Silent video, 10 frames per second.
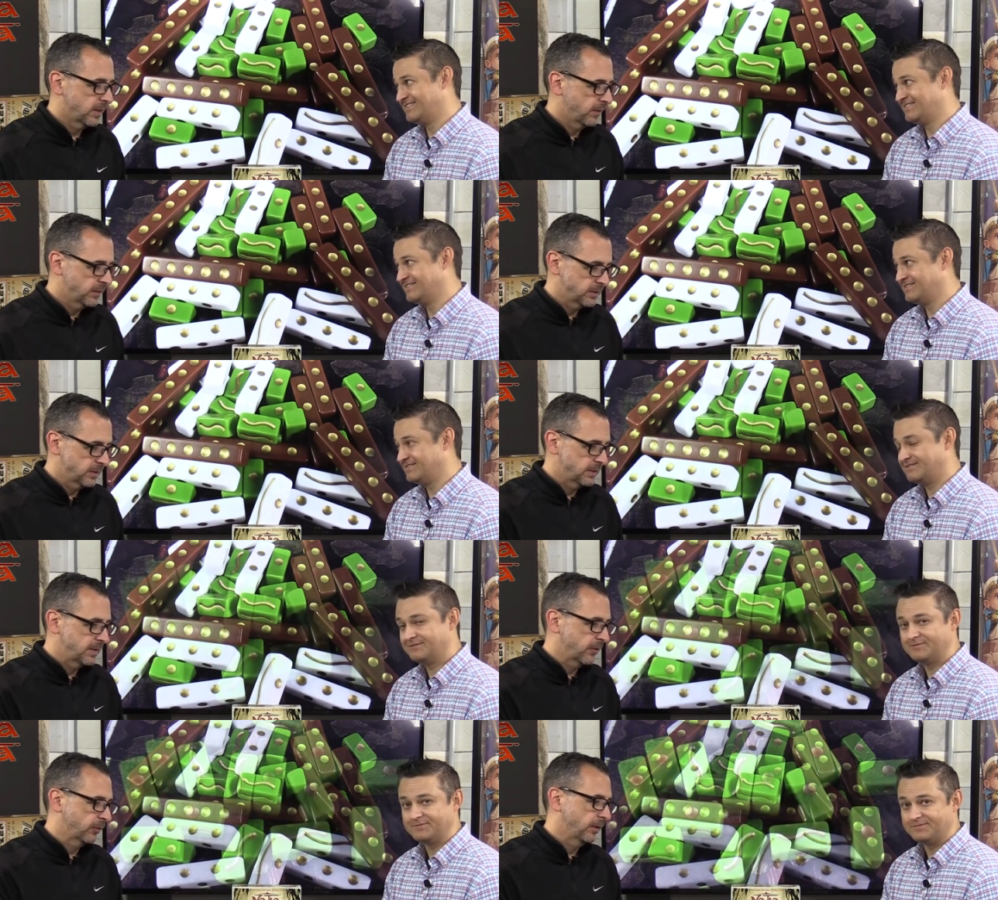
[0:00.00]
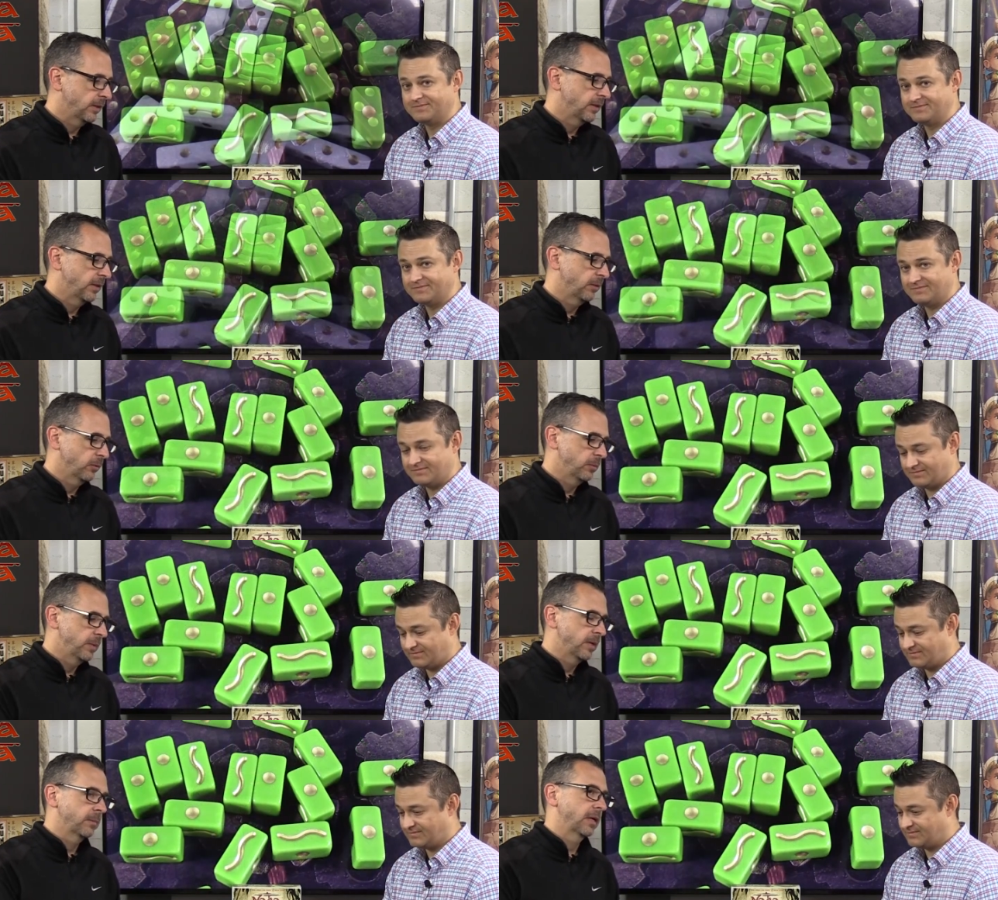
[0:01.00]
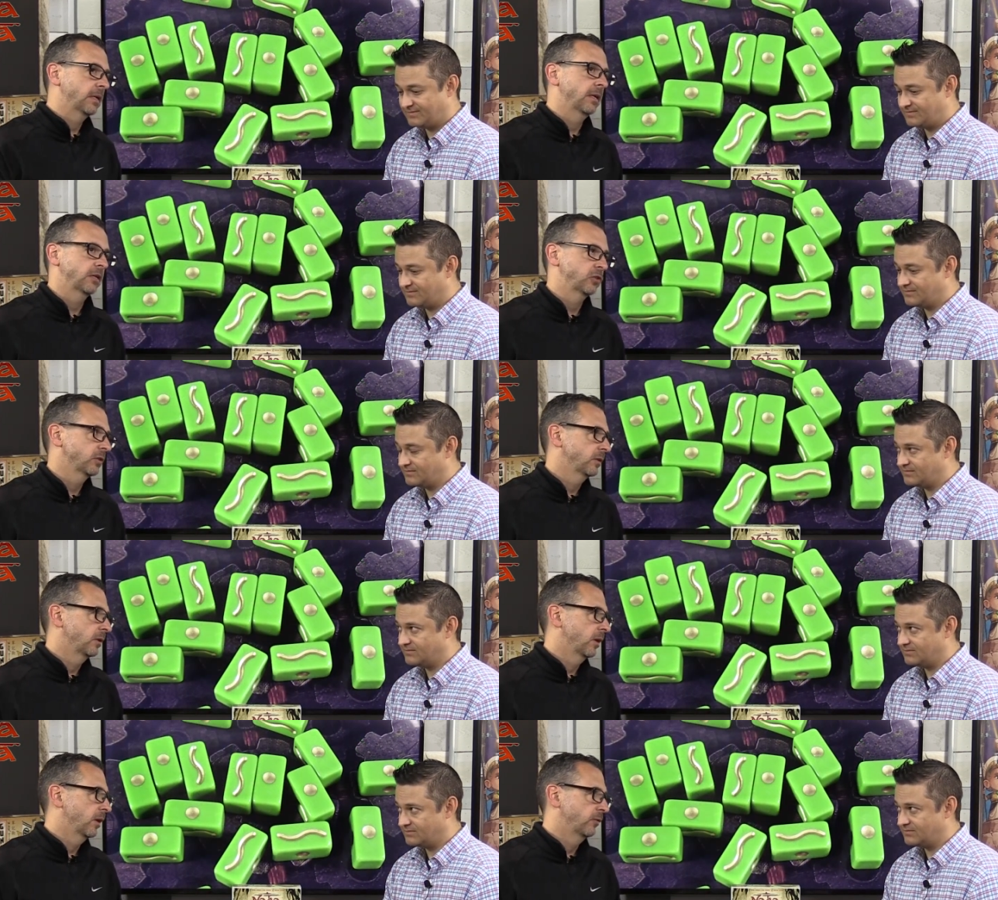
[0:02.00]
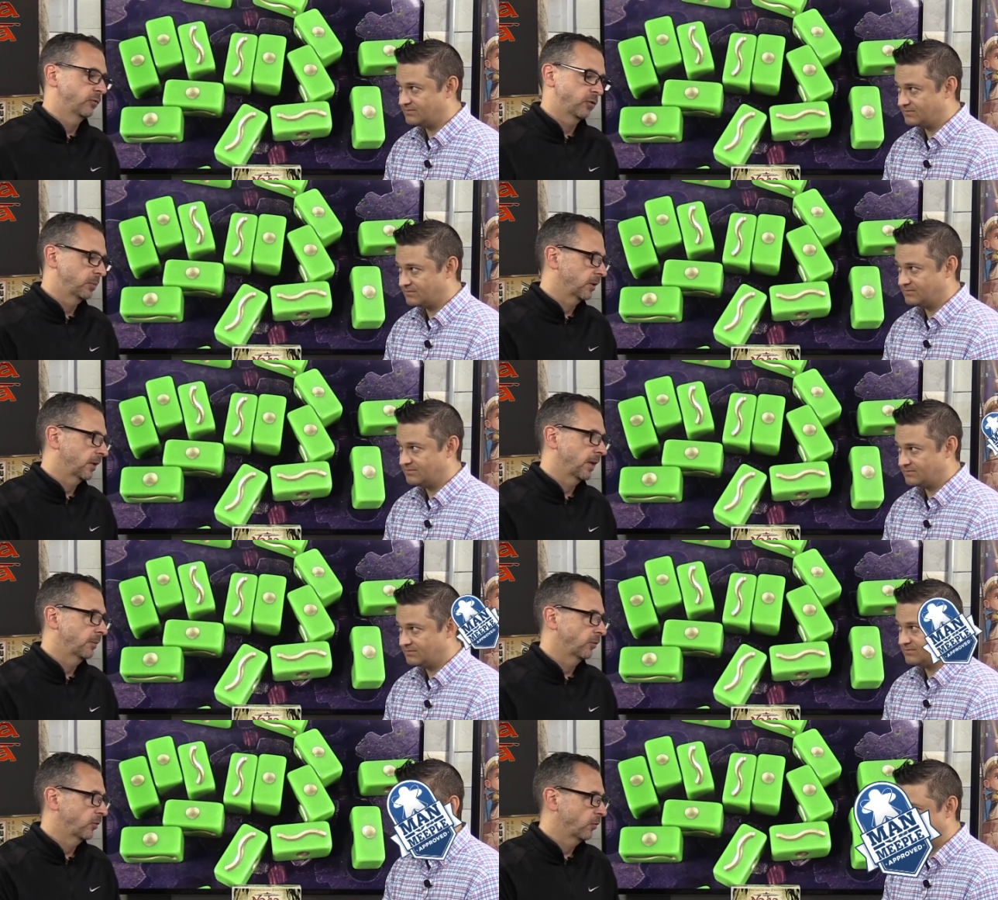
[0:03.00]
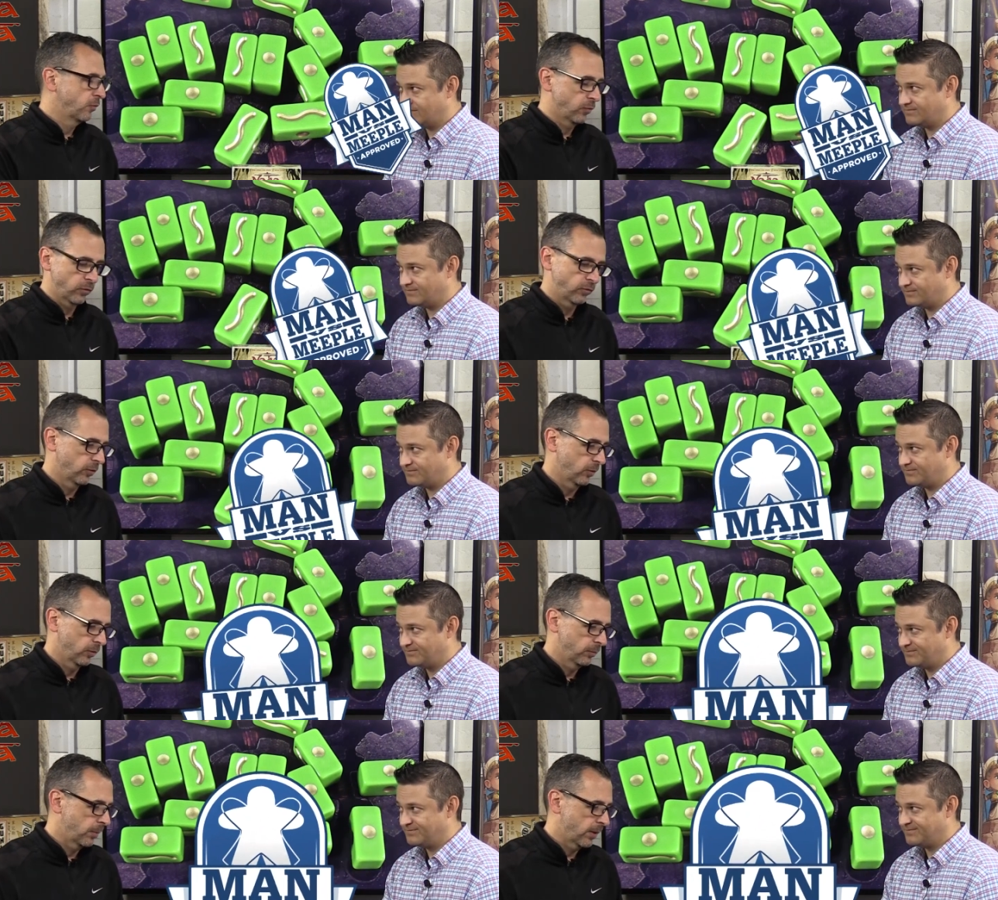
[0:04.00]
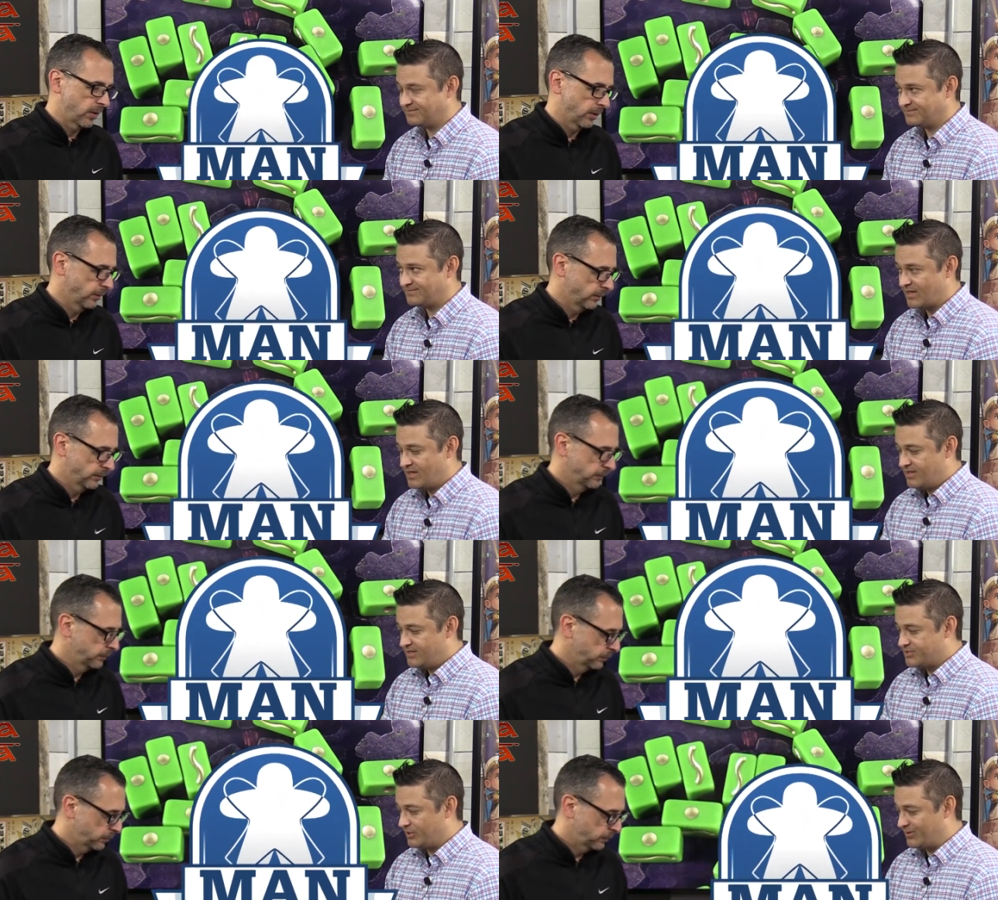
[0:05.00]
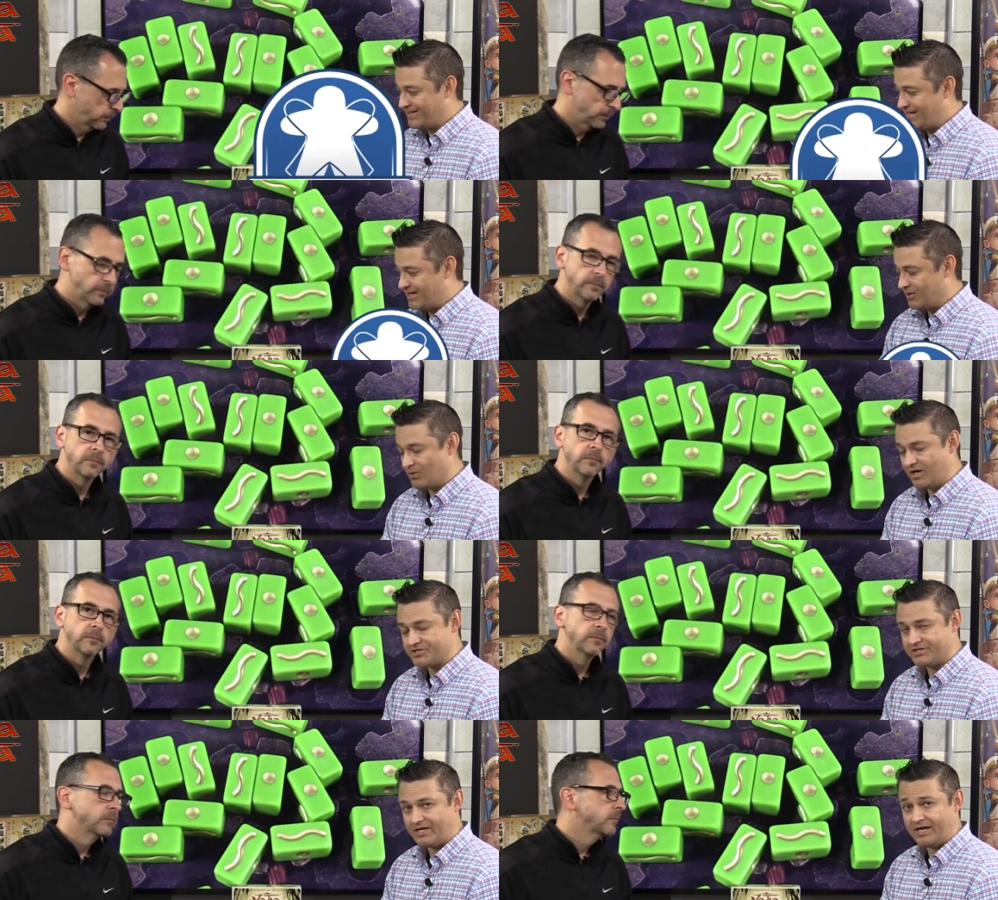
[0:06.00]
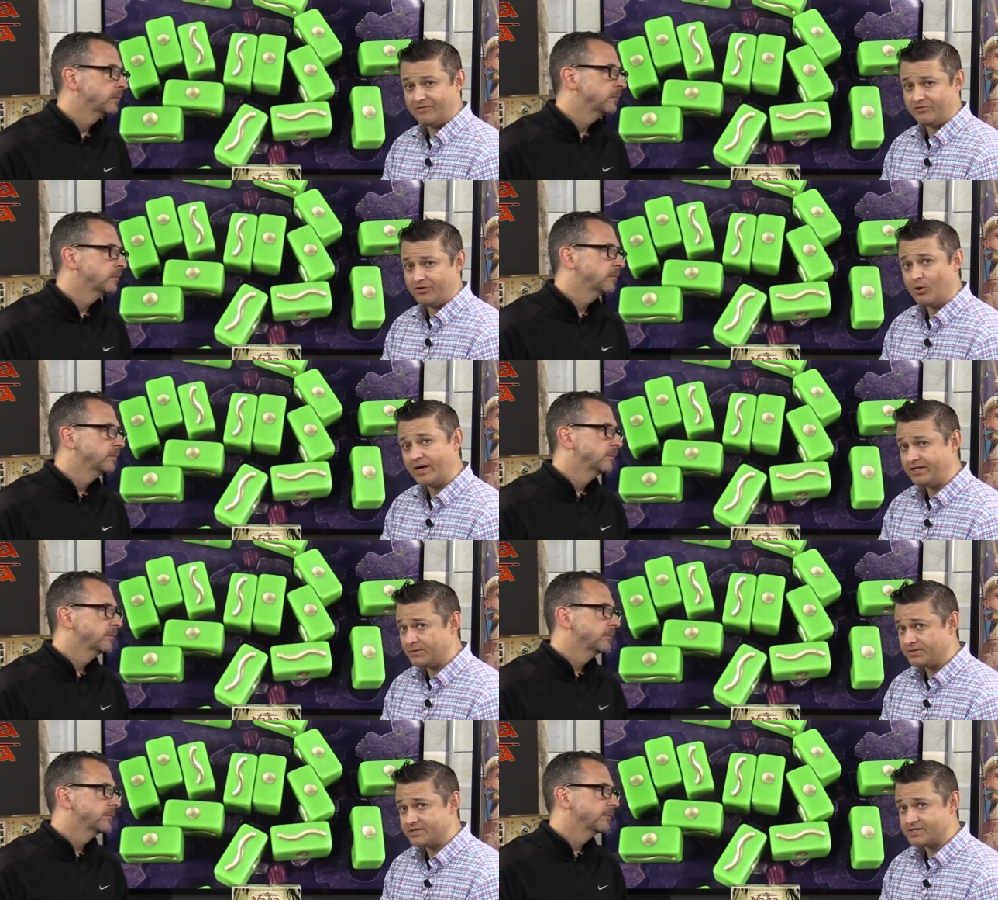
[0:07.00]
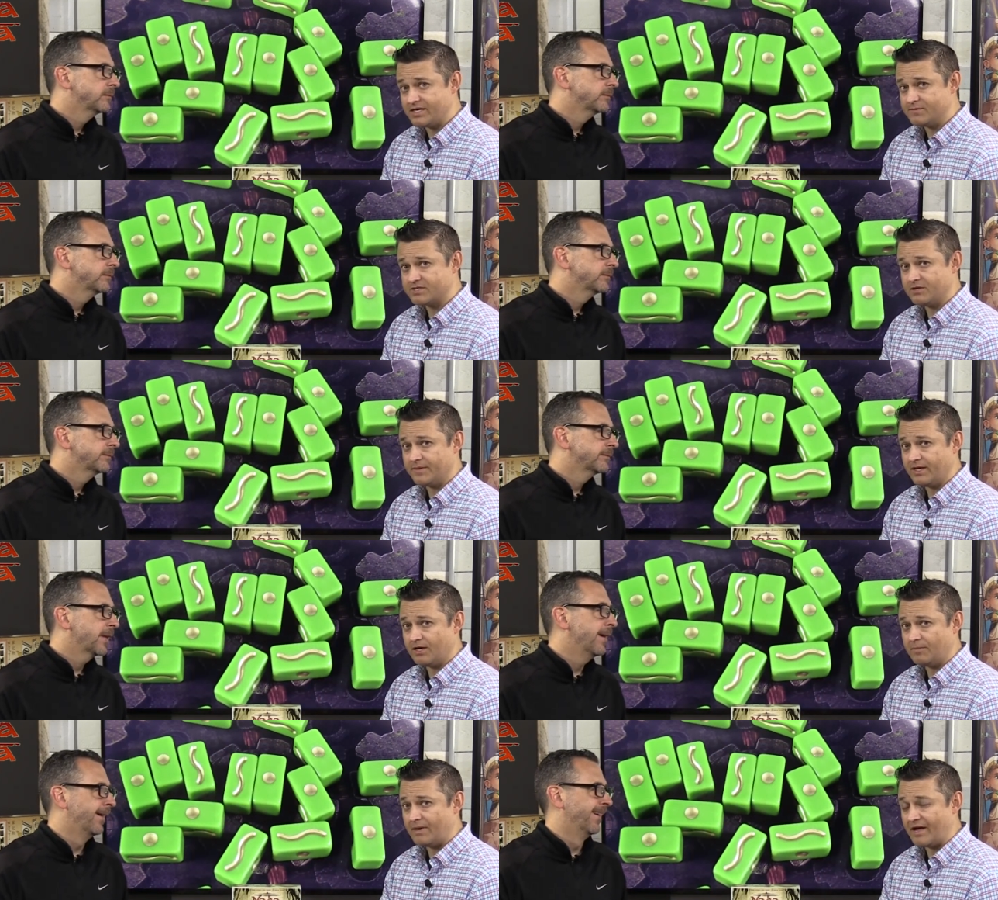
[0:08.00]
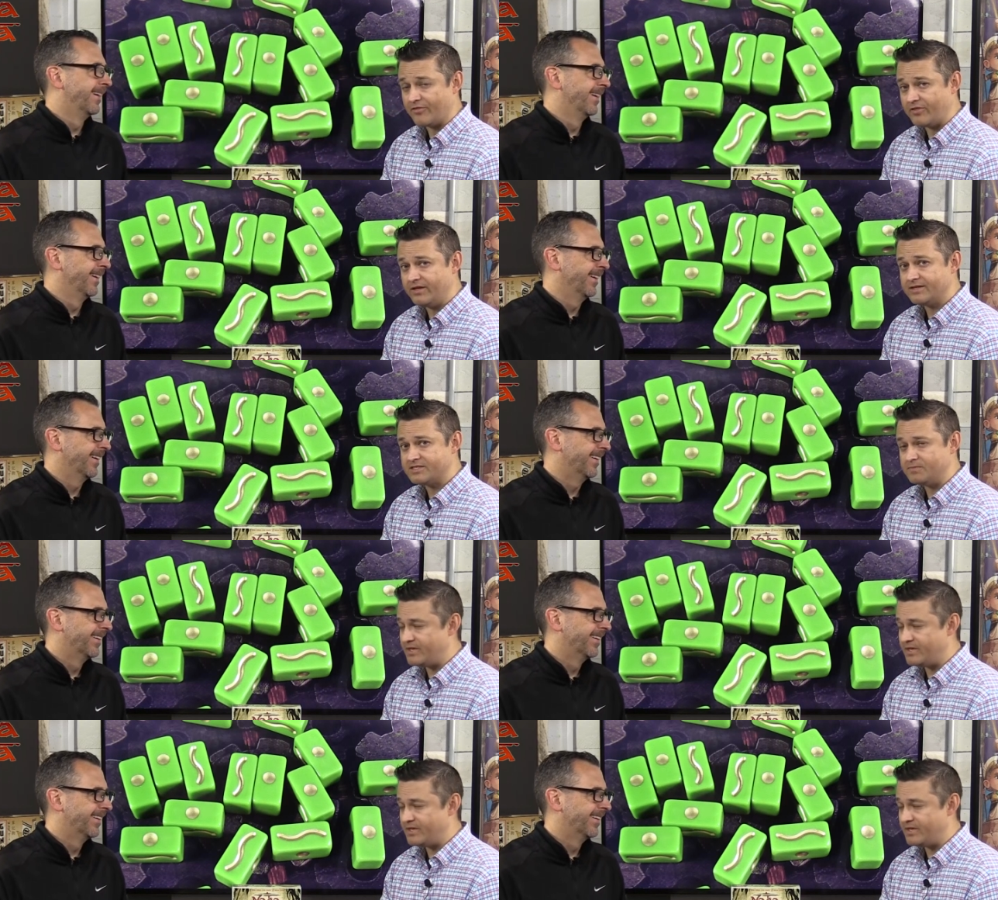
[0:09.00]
Speaker 1: solid.
Speaker 2: This is definitely would be in my collection of two-player games for sure, bar none.
Speaker 1: So Nagaraja, I have no idea when this game is coming out. I think it's